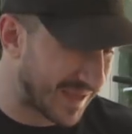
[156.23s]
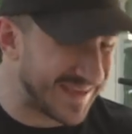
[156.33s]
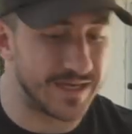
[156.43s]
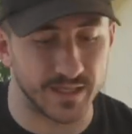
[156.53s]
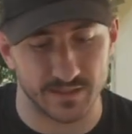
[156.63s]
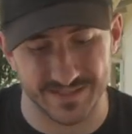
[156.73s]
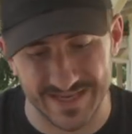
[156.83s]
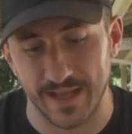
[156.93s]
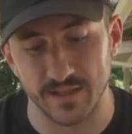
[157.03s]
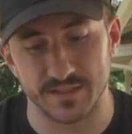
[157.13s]
eating
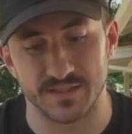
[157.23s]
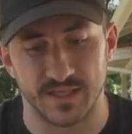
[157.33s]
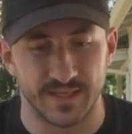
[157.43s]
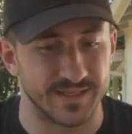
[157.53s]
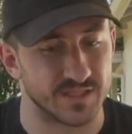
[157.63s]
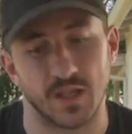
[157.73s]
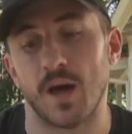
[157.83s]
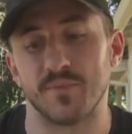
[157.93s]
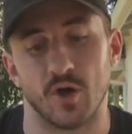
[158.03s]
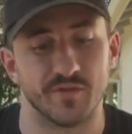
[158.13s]
salads and
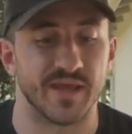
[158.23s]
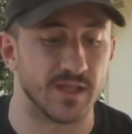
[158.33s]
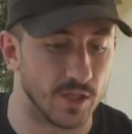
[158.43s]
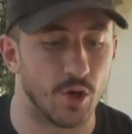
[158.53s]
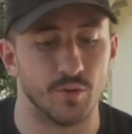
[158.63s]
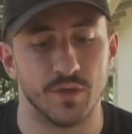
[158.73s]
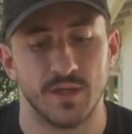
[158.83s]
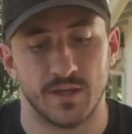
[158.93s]
tilapia all day alone